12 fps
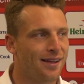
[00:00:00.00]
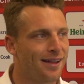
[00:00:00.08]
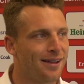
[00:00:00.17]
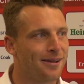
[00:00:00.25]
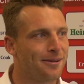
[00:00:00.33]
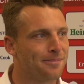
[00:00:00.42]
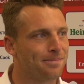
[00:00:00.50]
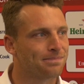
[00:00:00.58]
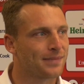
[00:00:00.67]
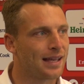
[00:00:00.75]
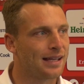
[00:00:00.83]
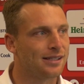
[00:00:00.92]

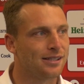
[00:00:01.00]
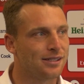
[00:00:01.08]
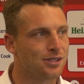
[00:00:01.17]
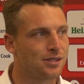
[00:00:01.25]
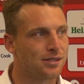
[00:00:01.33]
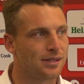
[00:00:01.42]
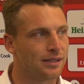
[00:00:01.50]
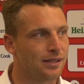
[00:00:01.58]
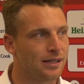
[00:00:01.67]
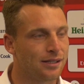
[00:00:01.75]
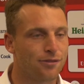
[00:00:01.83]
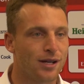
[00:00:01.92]
And just an
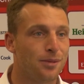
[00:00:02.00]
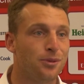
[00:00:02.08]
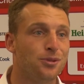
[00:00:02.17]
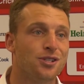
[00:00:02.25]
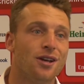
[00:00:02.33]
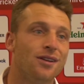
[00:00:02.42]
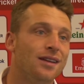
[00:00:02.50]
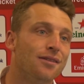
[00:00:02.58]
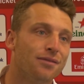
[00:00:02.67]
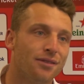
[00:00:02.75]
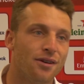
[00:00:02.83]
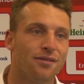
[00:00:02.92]
incredible journey
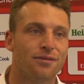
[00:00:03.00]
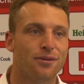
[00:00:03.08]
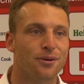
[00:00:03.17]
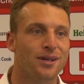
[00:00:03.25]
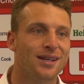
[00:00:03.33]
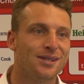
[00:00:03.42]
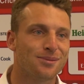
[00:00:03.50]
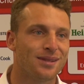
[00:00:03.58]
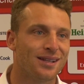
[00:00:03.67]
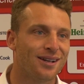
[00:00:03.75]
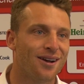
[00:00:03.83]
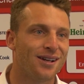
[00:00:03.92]
of 4 years with
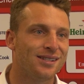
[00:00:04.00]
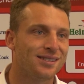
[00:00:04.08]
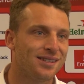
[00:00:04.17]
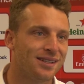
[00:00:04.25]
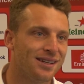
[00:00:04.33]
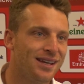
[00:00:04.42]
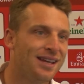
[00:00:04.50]
the guys to